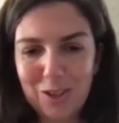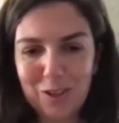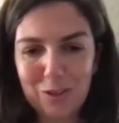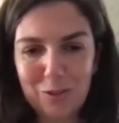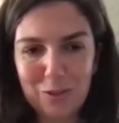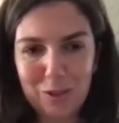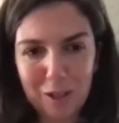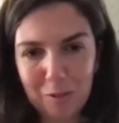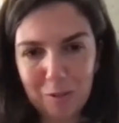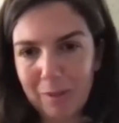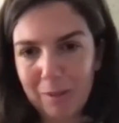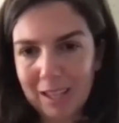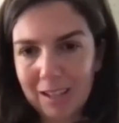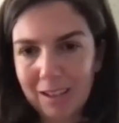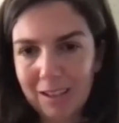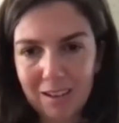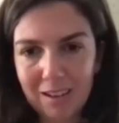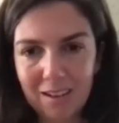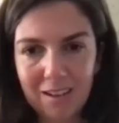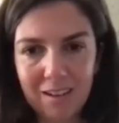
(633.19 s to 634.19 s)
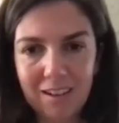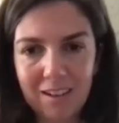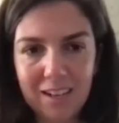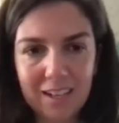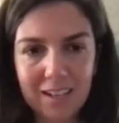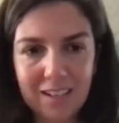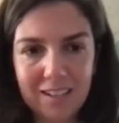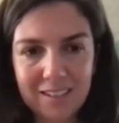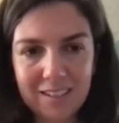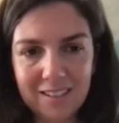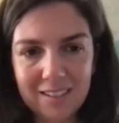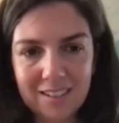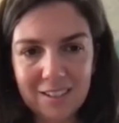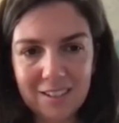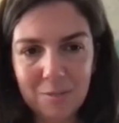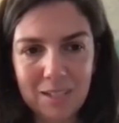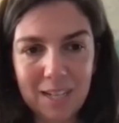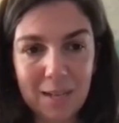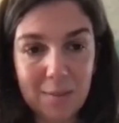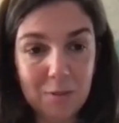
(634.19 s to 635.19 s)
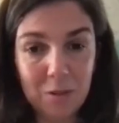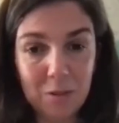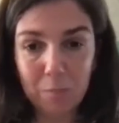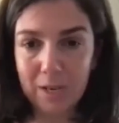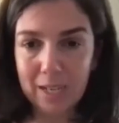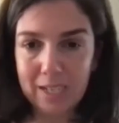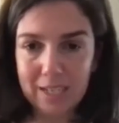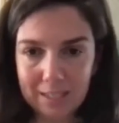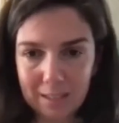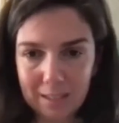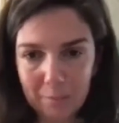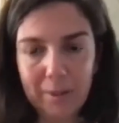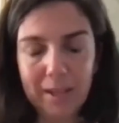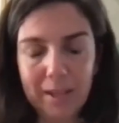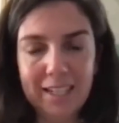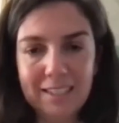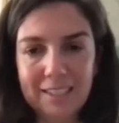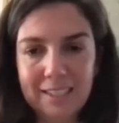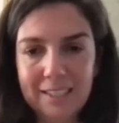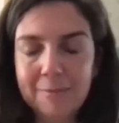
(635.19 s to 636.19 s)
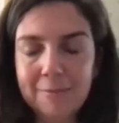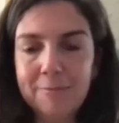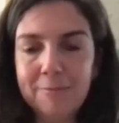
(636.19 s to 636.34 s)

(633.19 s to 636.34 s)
the filmmaker, and sometimes the participant.